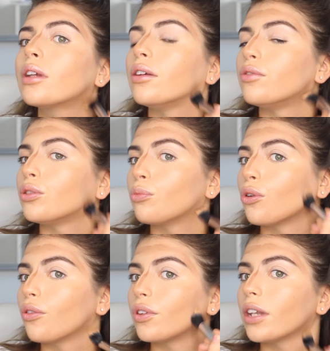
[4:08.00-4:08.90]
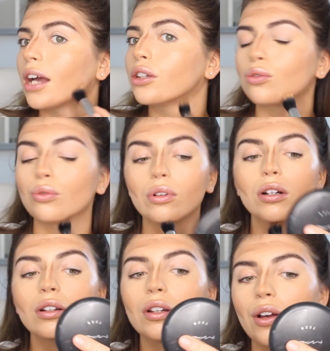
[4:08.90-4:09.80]
Gives you more of a natural
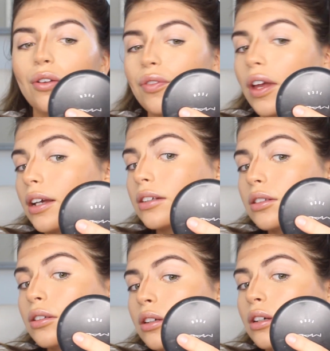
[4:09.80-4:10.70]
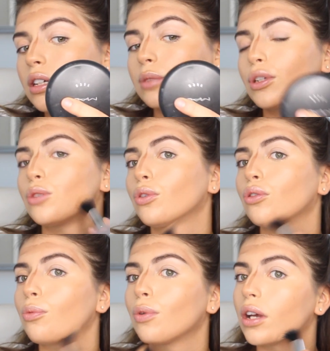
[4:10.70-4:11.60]
effect, especially when
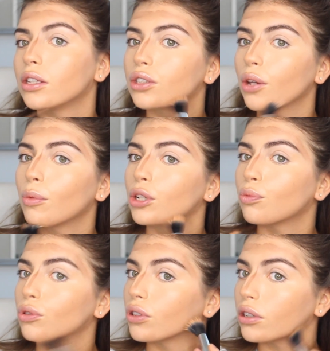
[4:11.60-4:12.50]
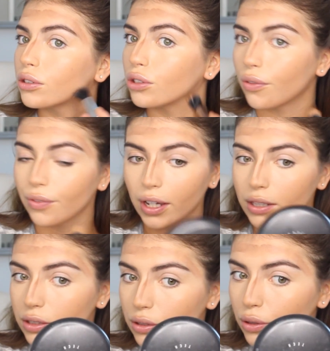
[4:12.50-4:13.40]
you're applying so much product to your
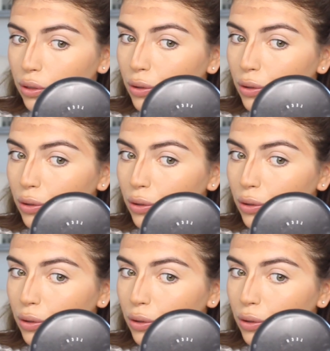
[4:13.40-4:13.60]
face.